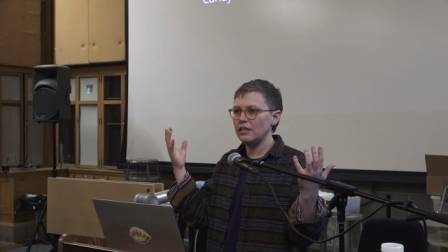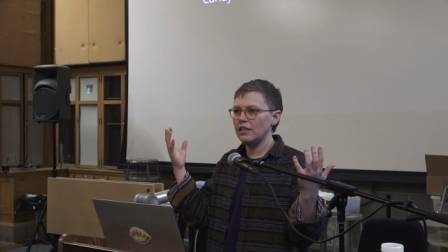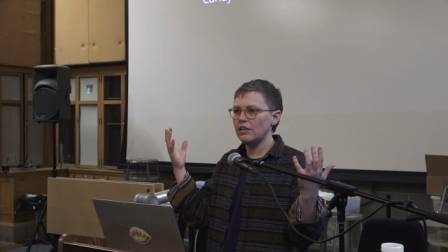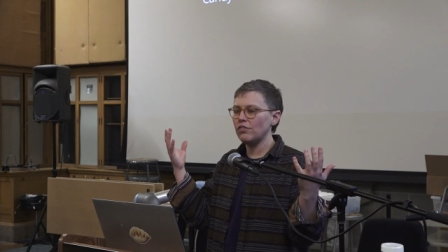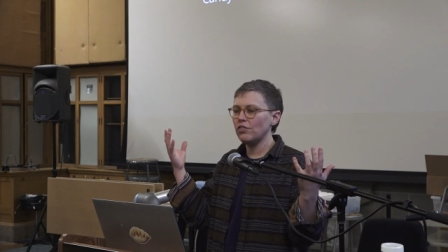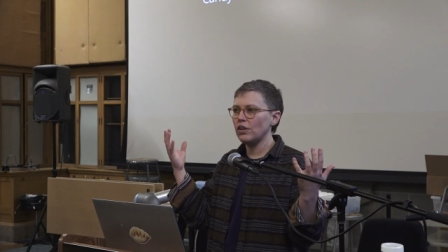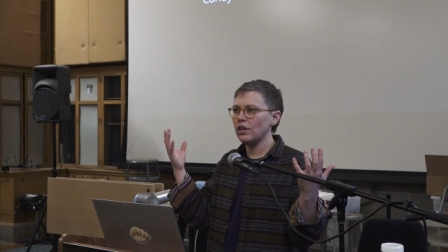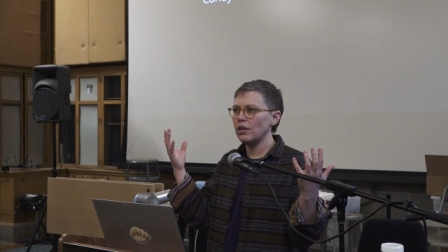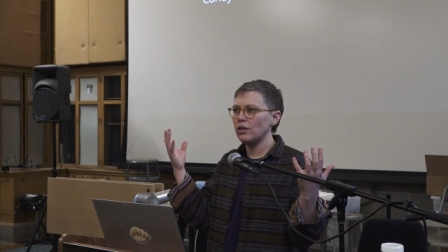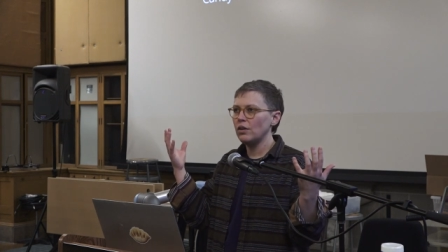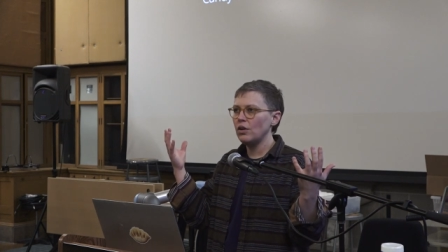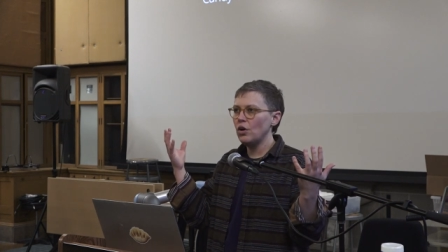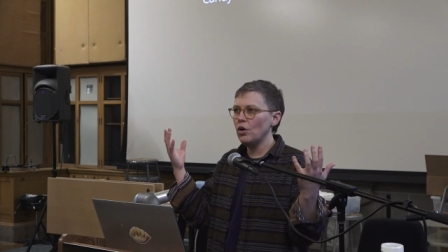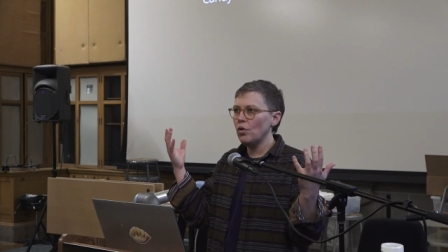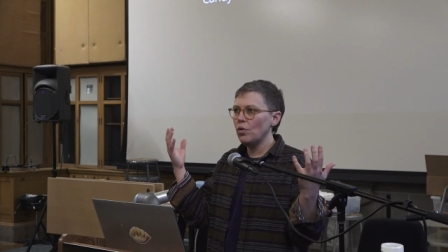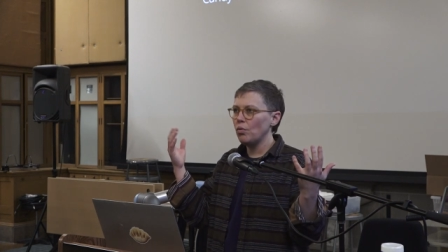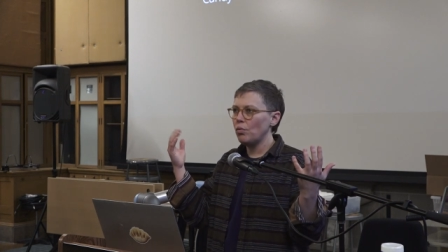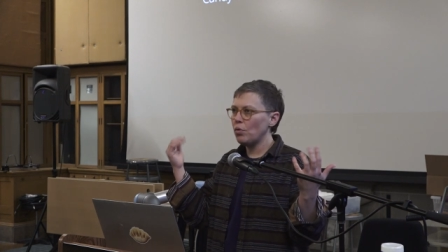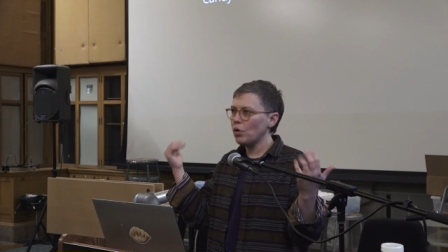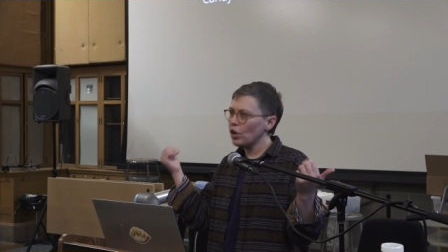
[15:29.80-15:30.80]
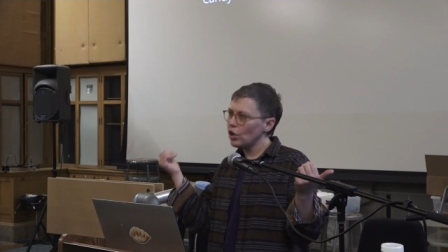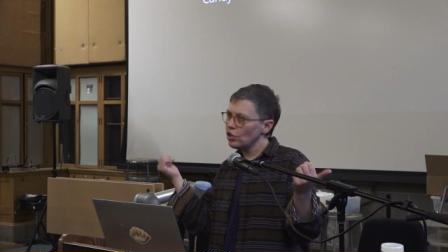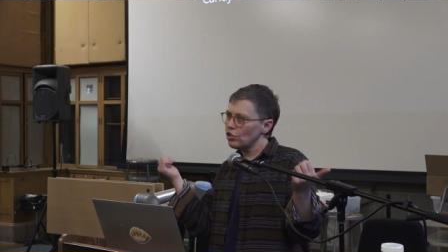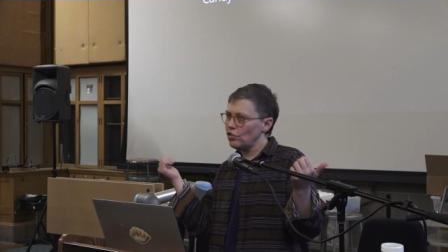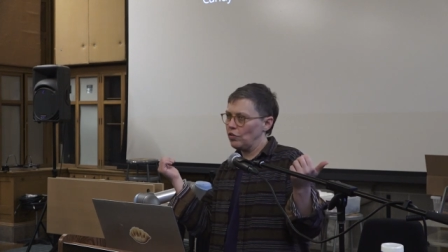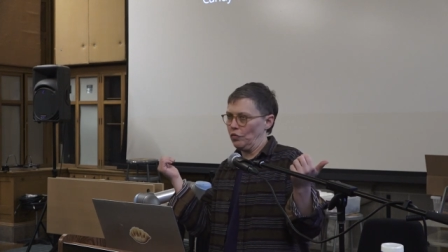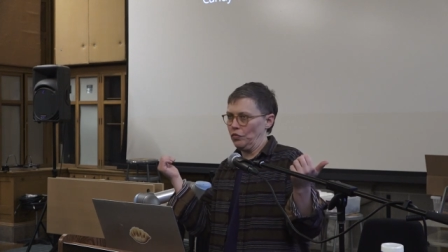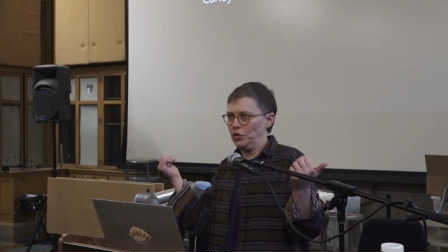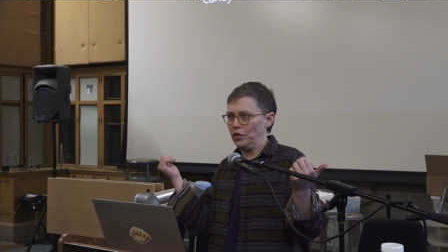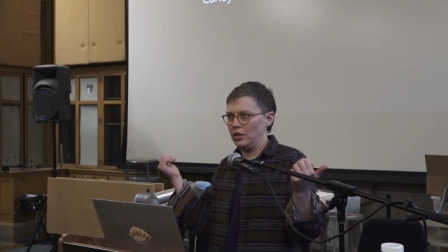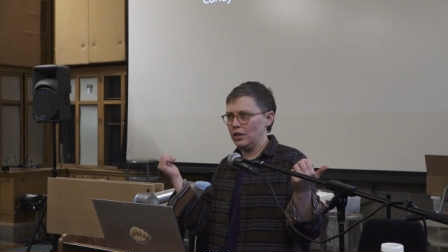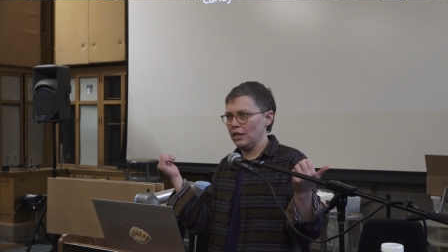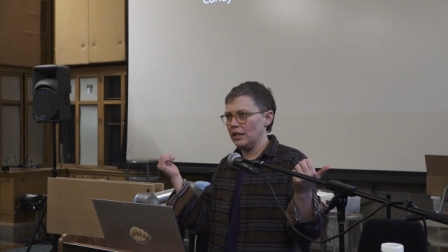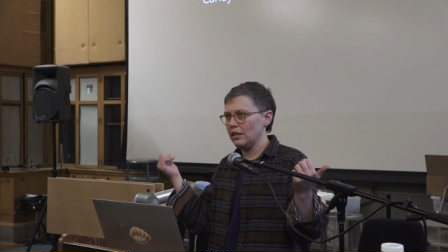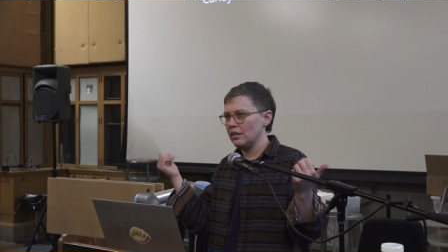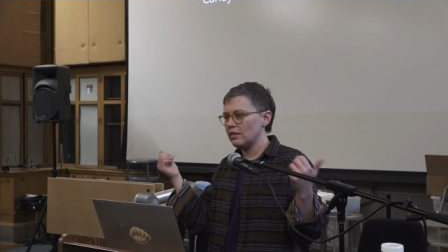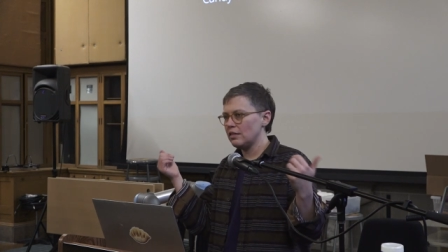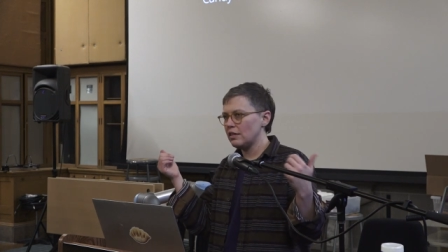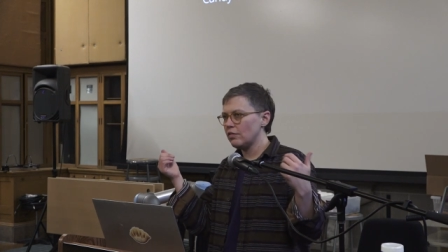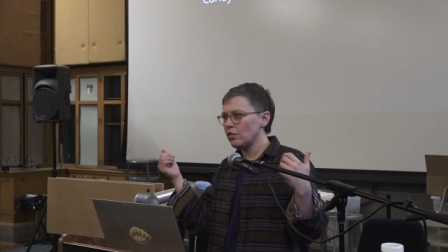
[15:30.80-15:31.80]
different words for
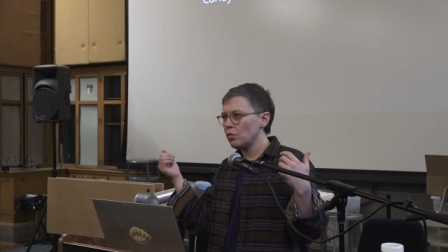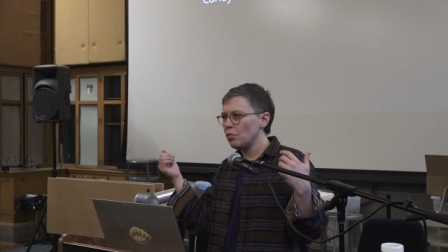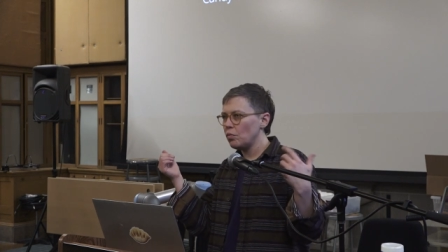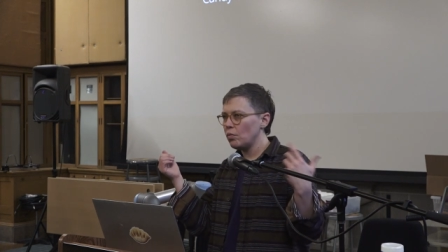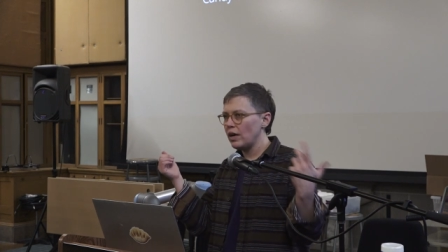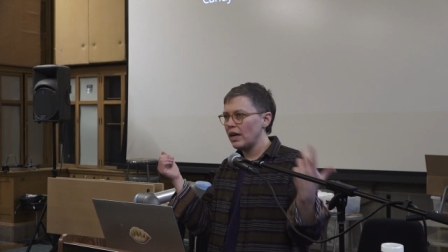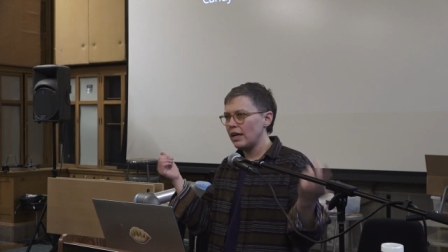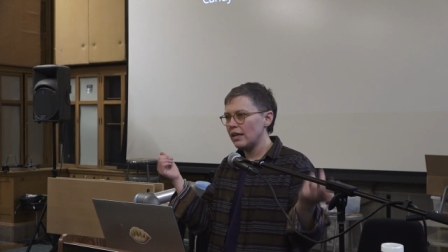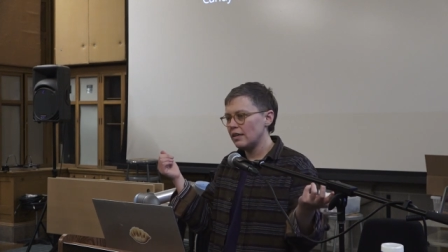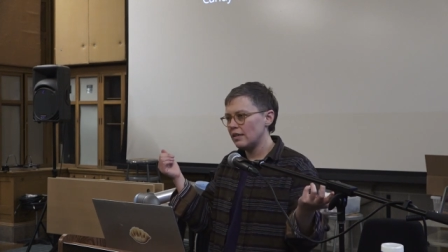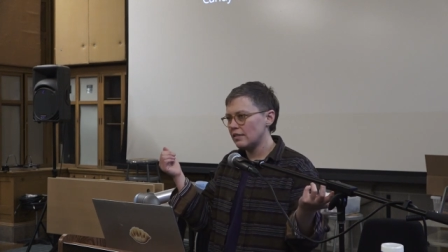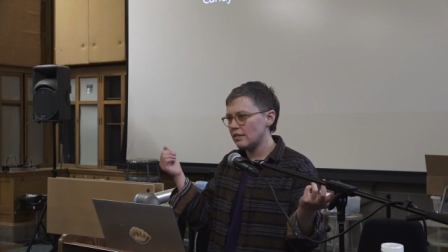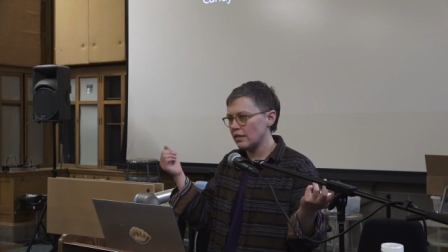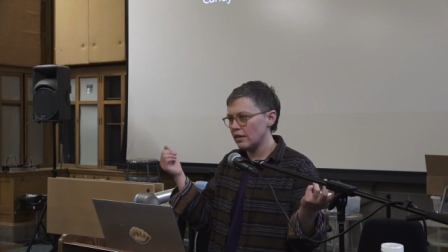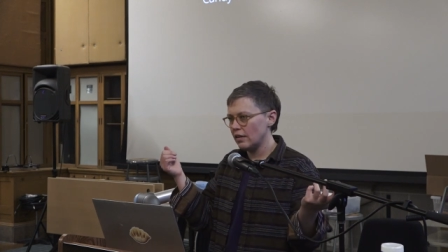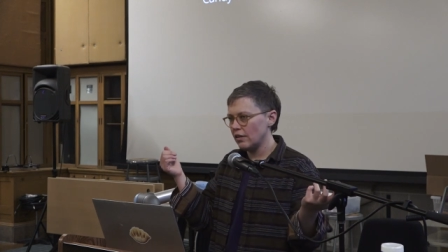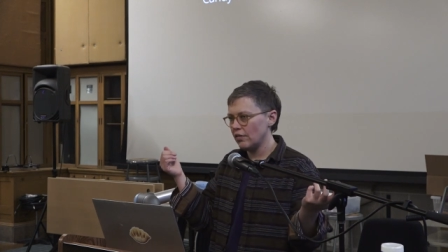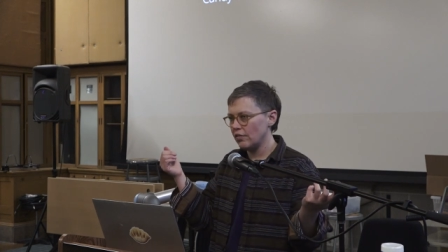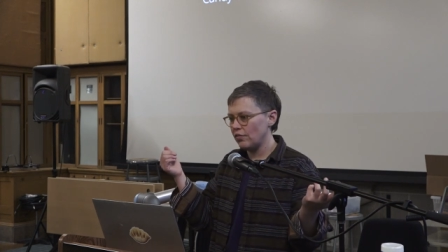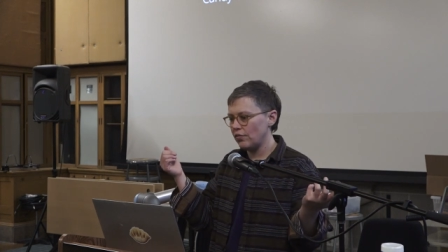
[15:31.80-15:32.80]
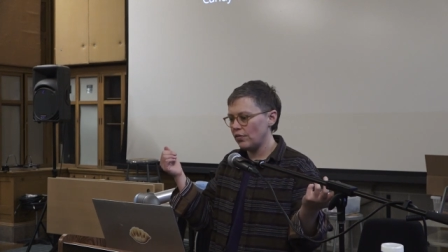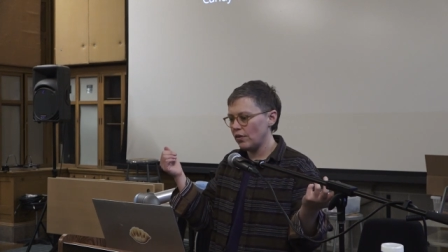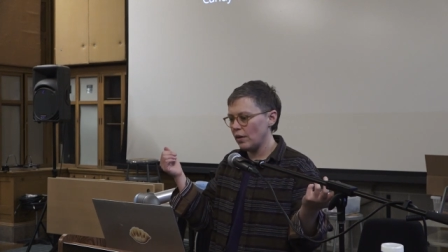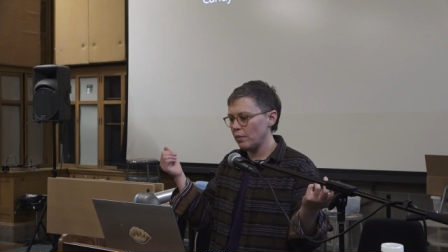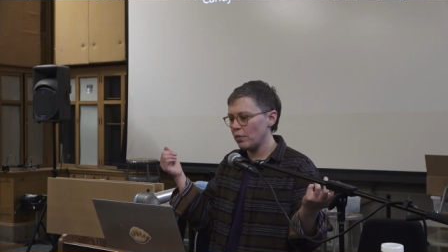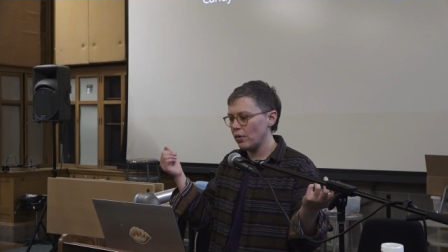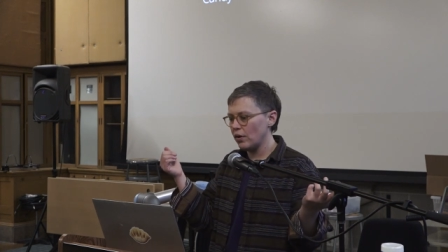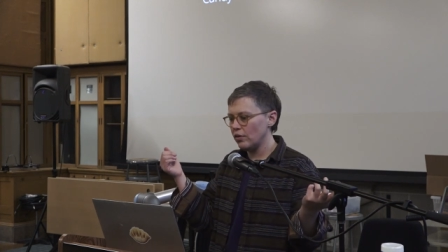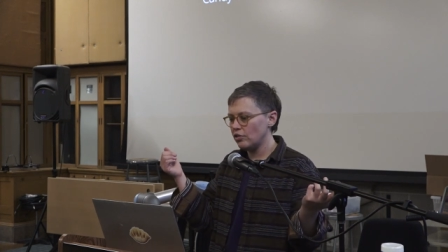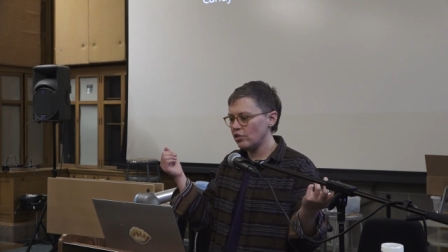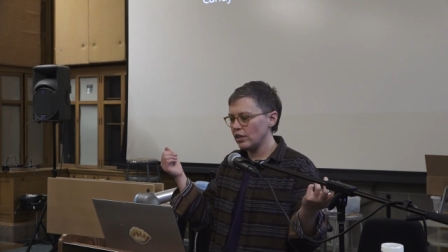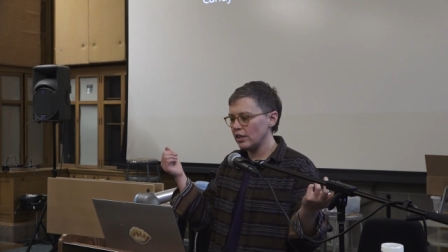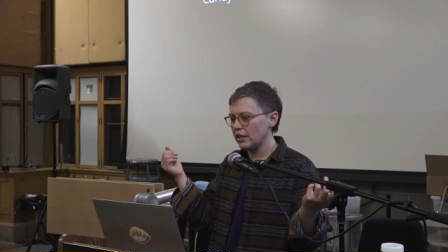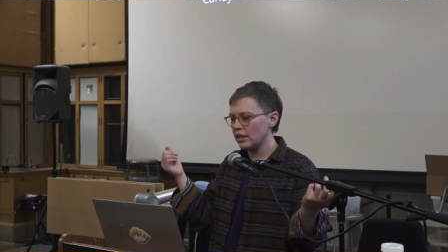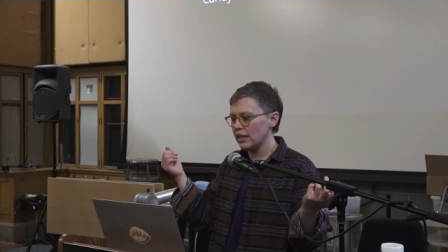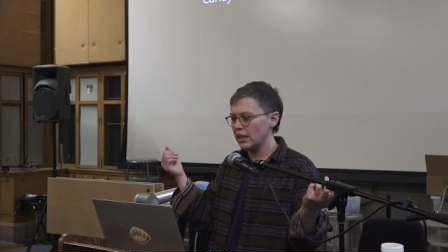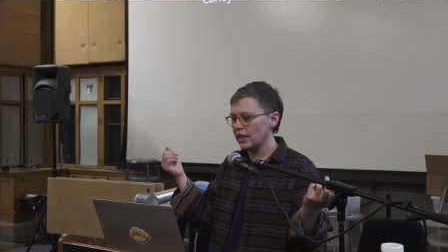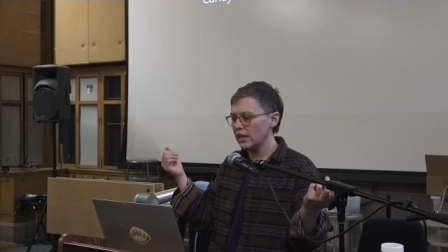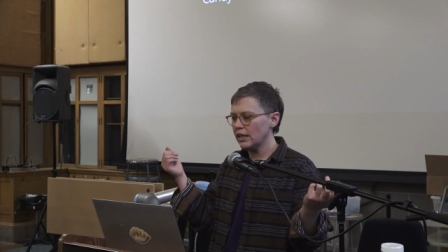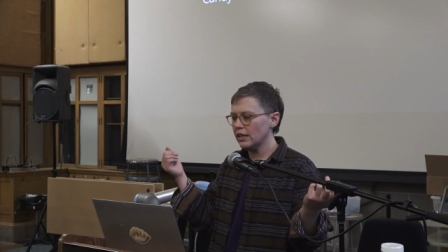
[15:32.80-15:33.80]
things, different ways of approaching
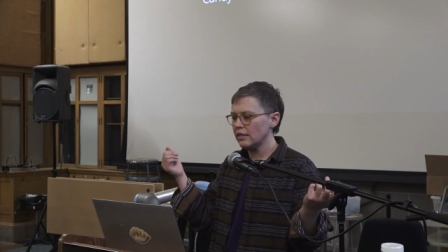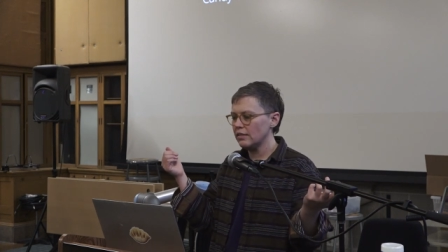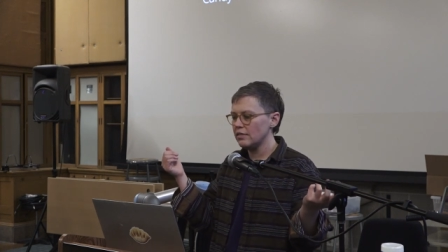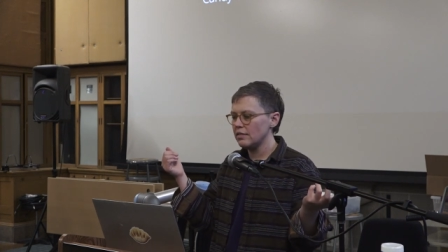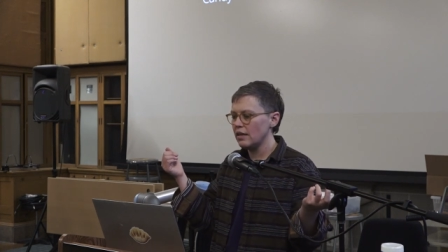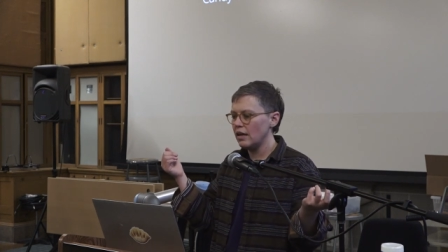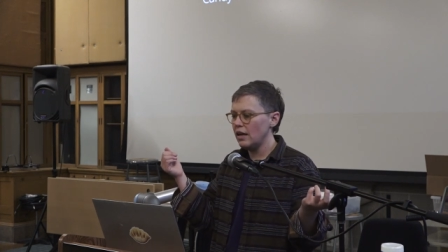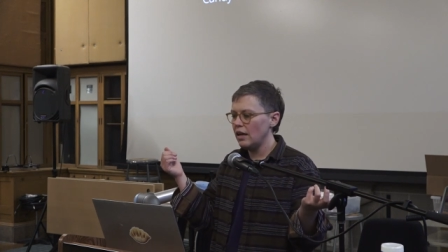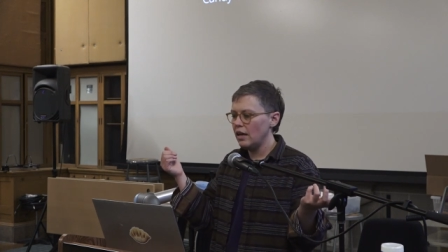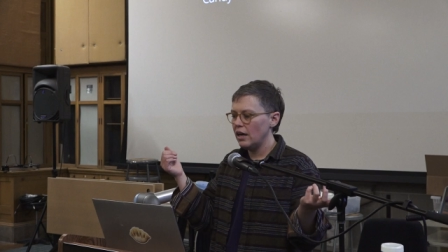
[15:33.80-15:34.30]
things.